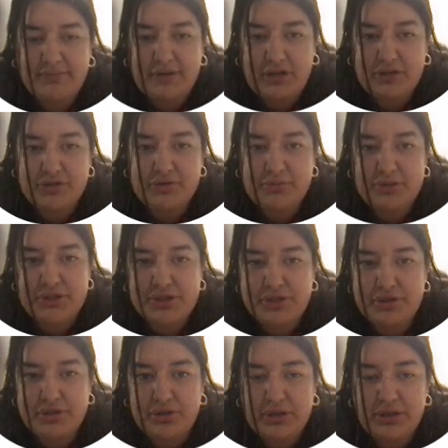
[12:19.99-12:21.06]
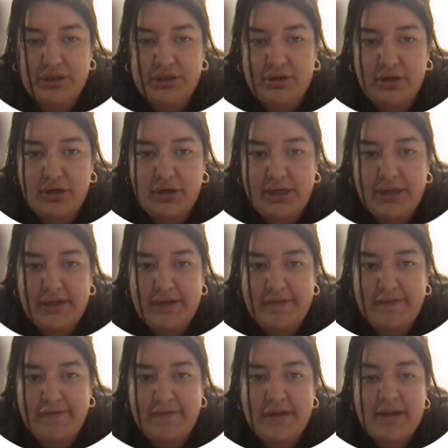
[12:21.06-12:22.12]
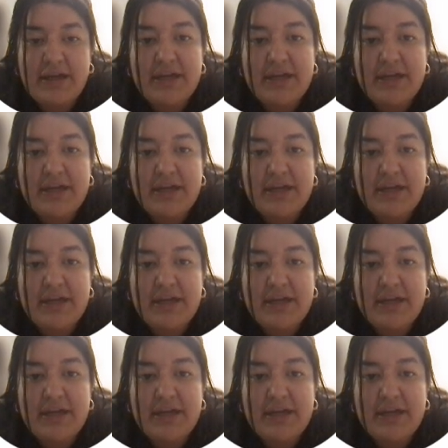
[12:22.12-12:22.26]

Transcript: also mentioned earlier, RAF,